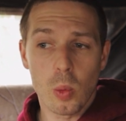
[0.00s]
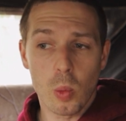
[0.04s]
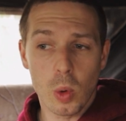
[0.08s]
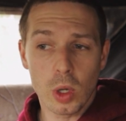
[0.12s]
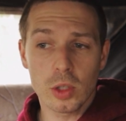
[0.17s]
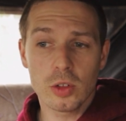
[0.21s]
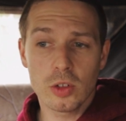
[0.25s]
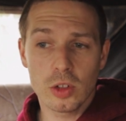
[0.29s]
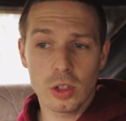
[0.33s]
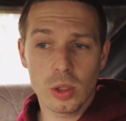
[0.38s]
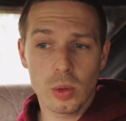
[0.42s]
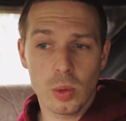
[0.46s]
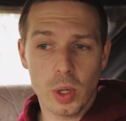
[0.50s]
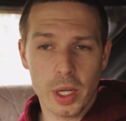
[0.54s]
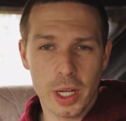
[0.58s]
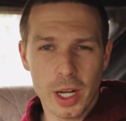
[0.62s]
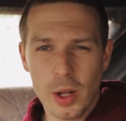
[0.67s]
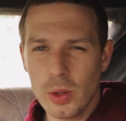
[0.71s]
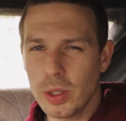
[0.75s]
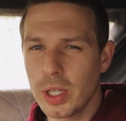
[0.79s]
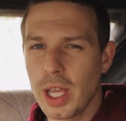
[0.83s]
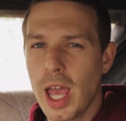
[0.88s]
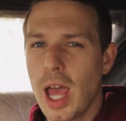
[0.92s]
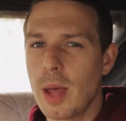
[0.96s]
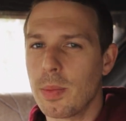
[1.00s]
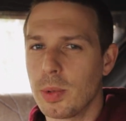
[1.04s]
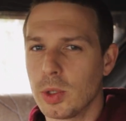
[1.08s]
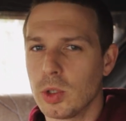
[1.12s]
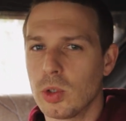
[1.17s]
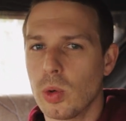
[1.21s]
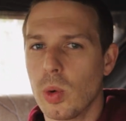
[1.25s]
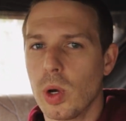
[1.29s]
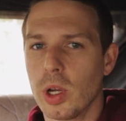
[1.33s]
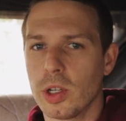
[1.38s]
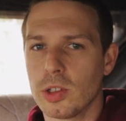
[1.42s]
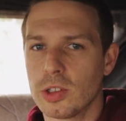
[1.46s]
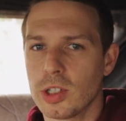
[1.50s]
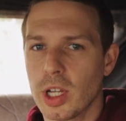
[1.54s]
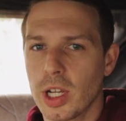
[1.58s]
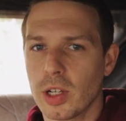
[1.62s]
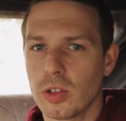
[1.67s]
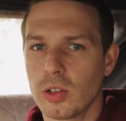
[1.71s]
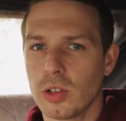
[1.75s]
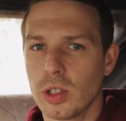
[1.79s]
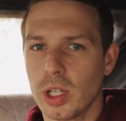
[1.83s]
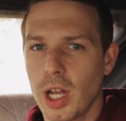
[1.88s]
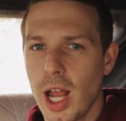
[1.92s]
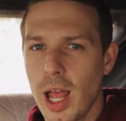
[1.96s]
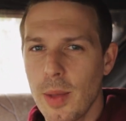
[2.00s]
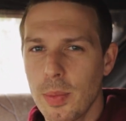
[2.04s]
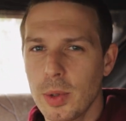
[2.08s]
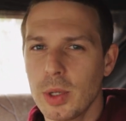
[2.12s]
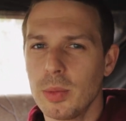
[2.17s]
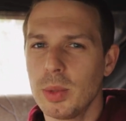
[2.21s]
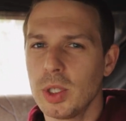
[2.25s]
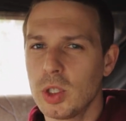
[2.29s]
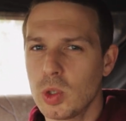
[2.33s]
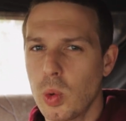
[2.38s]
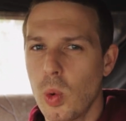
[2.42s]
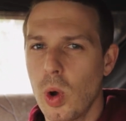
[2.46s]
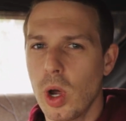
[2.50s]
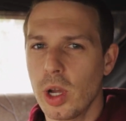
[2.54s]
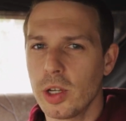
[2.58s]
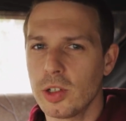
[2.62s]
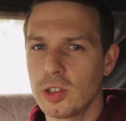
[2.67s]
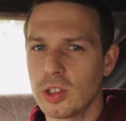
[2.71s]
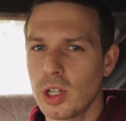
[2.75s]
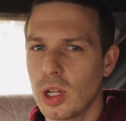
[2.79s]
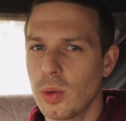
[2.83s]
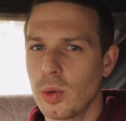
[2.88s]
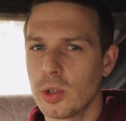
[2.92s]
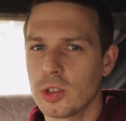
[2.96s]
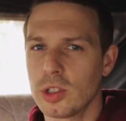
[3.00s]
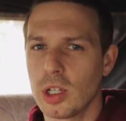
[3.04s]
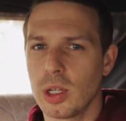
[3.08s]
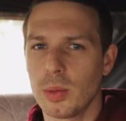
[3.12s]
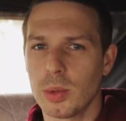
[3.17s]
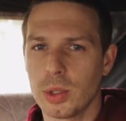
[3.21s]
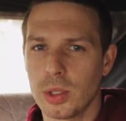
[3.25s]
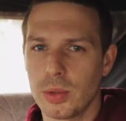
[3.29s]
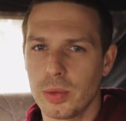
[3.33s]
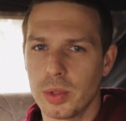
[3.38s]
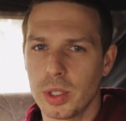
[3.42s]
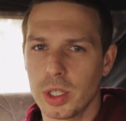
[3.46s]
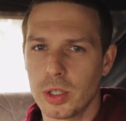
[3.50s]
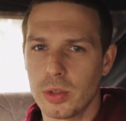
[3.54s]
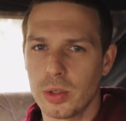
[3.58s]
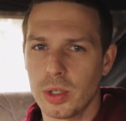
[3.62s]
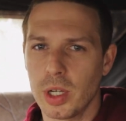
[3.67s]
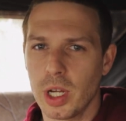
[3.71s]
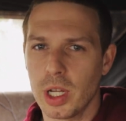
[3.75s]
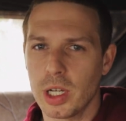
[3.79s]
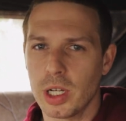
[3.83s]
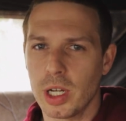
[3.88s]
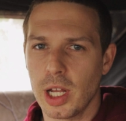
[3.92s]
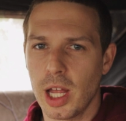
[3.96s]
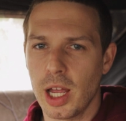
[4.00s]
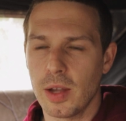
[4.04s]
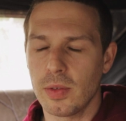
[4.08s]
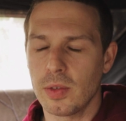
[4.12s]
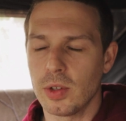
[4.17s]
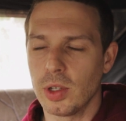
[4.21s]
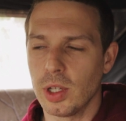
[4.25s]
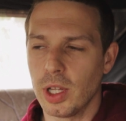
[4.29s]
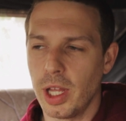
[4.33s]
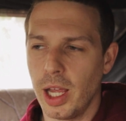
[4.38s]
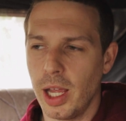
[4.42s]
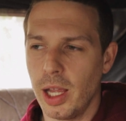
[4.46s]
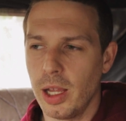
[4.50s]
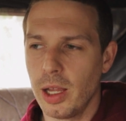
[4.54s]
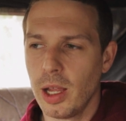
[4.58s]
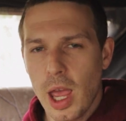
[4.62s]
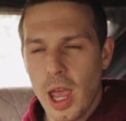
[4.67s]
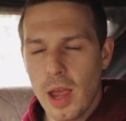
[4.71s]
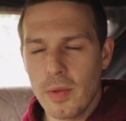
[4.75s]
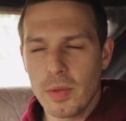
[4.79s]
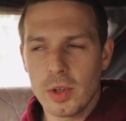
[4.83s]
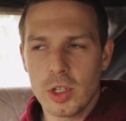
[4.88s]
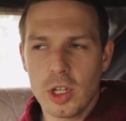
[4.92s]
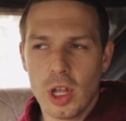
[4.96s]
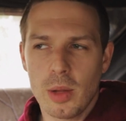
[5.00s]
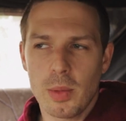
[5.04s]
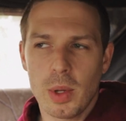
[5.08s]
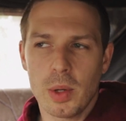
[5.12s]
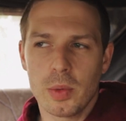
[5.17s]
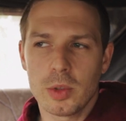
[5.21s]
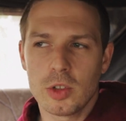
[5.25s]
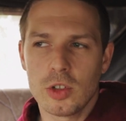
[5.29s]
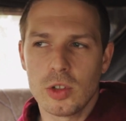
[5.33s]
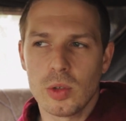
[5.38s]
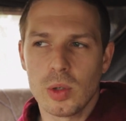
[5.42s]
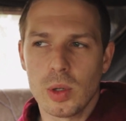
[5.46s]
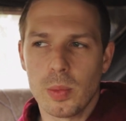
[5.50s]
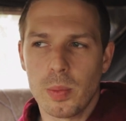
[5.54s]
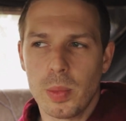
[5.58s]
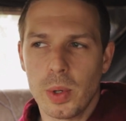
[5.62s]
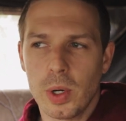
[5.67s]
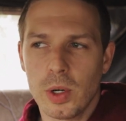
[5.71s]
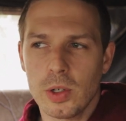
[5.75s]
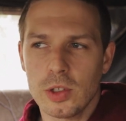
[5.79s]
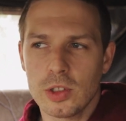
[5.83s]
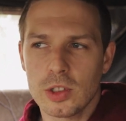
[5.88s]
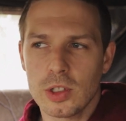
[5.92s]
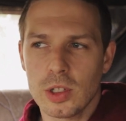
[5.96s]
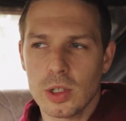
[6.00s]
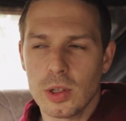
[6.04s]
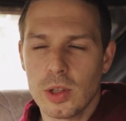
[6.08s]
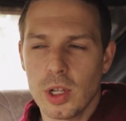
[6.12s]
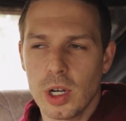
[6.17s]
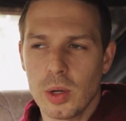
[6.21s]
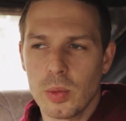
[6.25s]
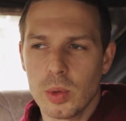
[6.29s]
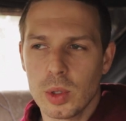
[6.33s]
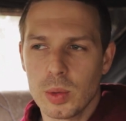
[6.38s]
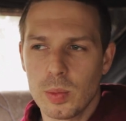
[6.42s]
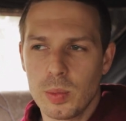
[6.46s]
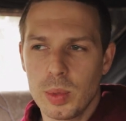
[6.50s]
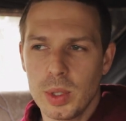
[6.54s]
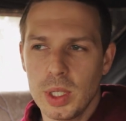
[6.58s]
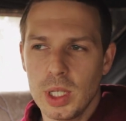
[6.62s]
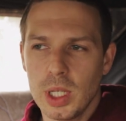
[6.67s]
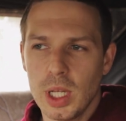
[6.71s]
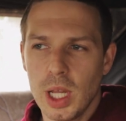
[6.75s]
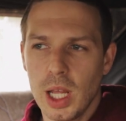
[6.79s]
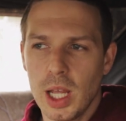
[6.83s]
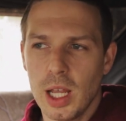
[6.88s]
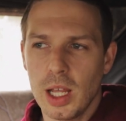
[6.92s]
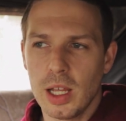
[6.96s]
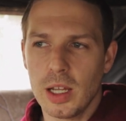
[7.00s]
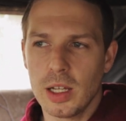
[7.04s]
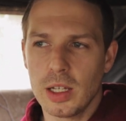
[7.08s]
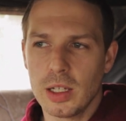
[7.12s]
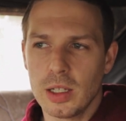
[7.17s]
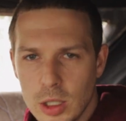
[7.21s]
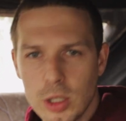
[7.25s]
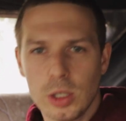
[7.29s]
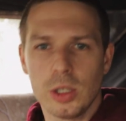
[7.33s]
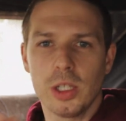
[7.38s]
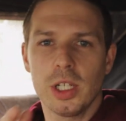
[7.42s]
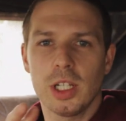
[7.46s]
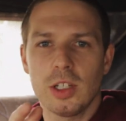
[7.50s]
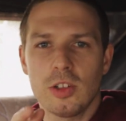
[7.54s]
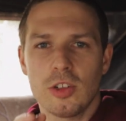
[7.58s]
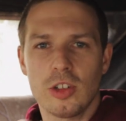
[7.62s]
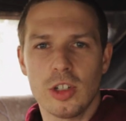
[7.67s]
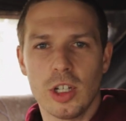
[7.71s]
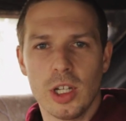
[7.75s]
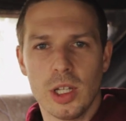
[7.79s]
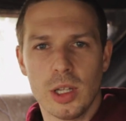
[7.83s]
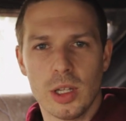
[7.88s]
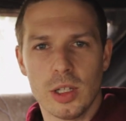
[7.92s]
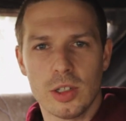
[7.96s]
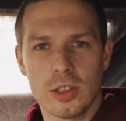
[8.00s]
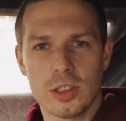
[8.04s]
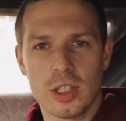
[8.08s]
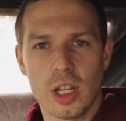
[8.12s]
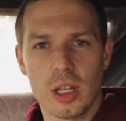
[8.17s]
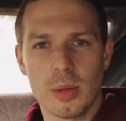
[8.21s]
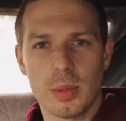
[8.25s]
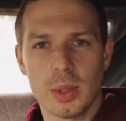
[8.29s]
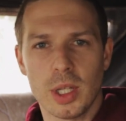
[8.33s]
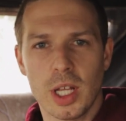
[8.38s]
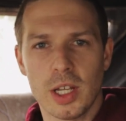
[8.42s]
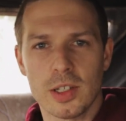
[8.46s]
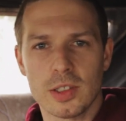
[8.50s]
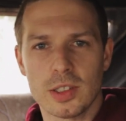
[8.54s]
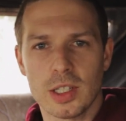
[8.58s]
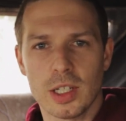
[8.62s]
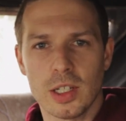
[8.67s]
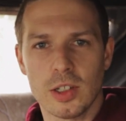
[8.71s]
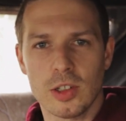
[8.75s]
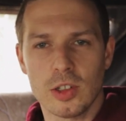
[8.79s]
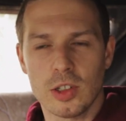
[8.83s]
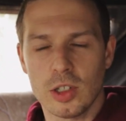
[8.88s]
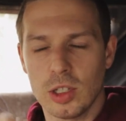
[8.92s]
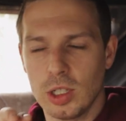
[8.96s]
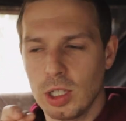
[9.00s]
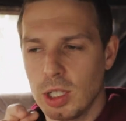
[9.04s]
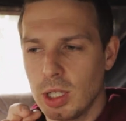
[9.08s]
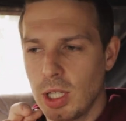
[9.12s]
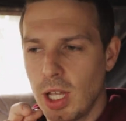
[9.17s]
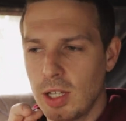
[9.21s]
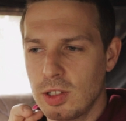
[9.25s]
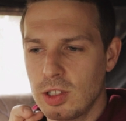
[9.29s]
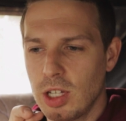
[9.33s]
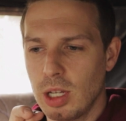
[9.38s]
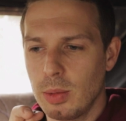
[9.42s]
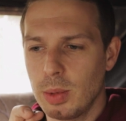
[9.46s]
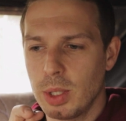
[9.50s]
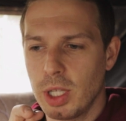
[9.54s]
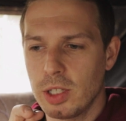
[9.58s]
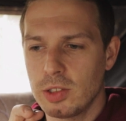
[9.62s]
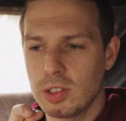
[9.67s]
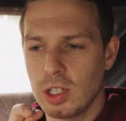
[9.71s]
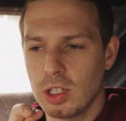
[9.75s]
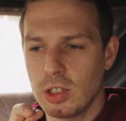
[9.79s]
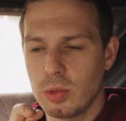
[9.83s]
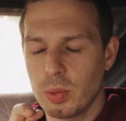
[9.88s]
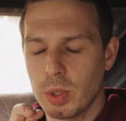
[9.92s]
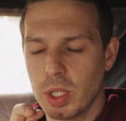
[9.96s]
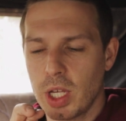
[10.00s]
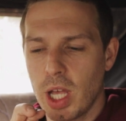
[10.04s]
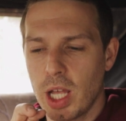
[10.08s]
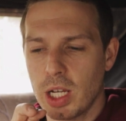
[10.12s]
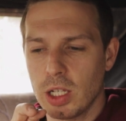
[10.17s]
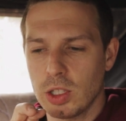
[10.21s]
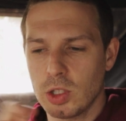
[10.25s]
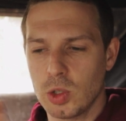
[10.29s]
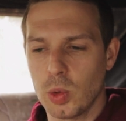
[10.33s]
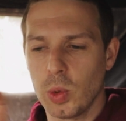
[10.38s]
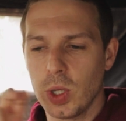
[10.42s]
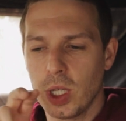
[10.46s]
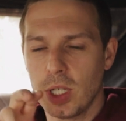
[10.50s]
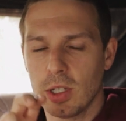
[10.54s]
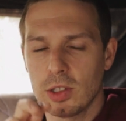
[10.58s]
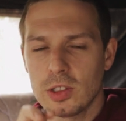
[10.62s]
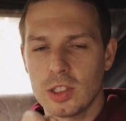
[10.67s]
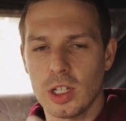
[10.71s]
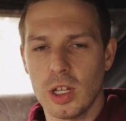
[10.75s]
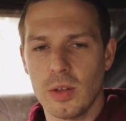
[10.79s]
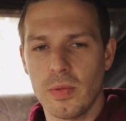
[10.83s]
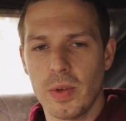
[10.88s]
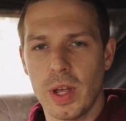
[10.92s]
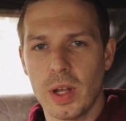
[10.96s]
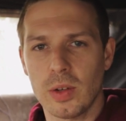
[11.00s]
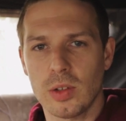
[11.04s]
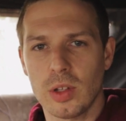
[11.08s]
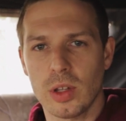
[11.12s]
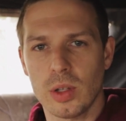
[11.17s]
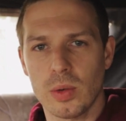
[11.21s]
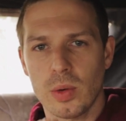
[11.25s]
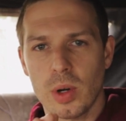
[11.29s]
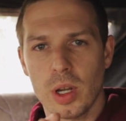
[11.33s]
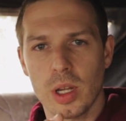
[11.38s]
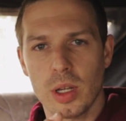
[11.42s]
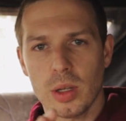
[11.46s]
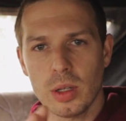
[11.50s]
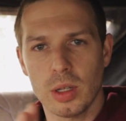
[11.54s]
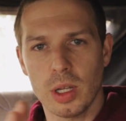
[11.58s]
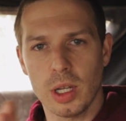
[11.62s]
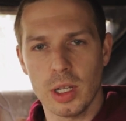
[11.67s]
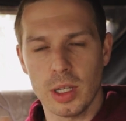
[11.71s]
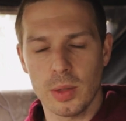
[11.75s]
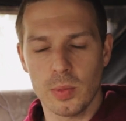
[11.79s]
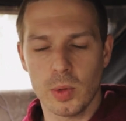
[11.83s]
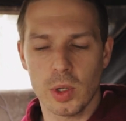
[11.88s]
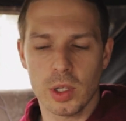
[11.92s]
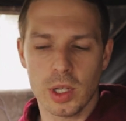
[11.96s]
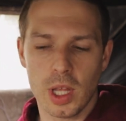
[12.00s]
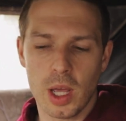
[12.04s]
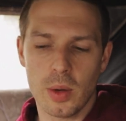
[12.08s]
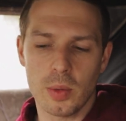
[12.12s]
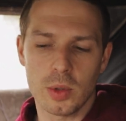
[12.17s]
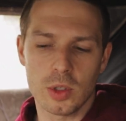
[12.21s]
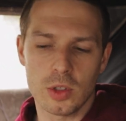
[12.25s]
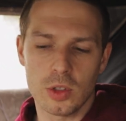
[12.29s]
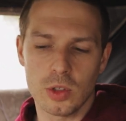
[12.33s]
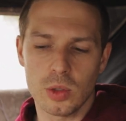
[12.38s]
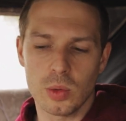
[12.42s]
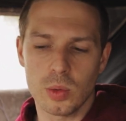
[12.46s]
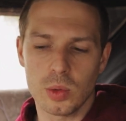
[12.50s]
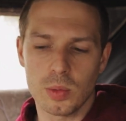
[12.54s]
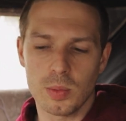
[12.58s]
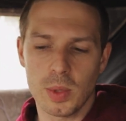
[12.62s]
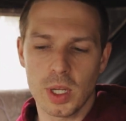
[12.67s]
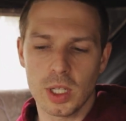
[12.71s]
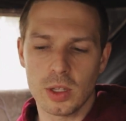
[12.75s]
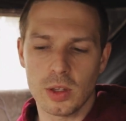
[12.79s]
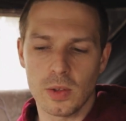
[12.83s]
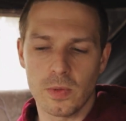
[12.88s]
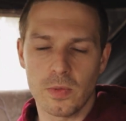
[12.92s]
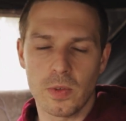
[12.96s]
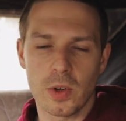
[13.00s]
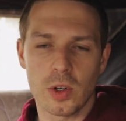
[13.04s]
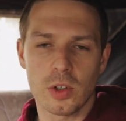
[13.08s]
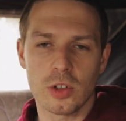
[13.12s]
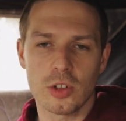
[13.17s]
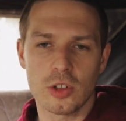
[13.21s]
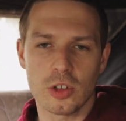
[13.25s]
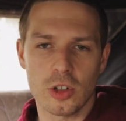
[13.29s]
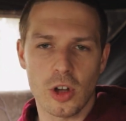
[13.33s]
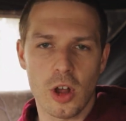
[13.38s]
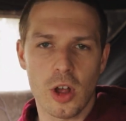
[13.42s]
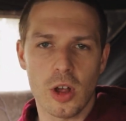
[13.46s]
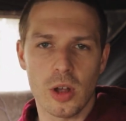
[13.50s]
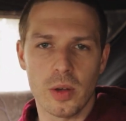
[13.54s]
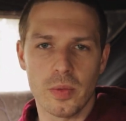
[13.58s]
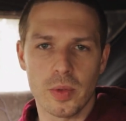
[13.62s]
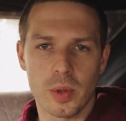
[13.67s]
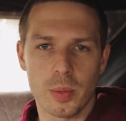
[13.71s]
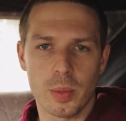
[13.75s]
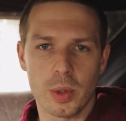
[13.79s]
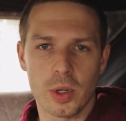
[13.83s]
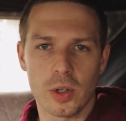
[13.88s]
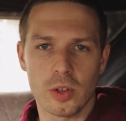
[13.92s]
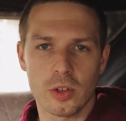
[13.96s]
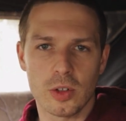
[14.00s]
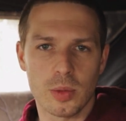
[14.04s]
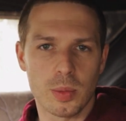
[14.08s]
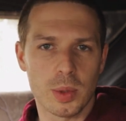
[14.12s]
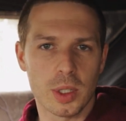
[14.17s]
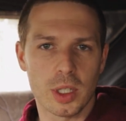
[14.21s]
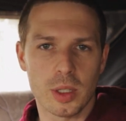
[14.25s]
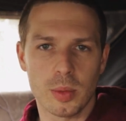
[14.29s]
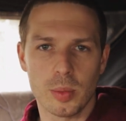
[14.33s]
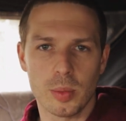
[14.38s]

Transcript: once in a while, it only happened twice actually. It happened to me twice and I wasn't able to recreate it after that. Every time I would shoot a burst, there would be a glitch in the stabilization, and that stabilization would kind of tweak itself out to the right, and what that would do would make the first shot of the burst be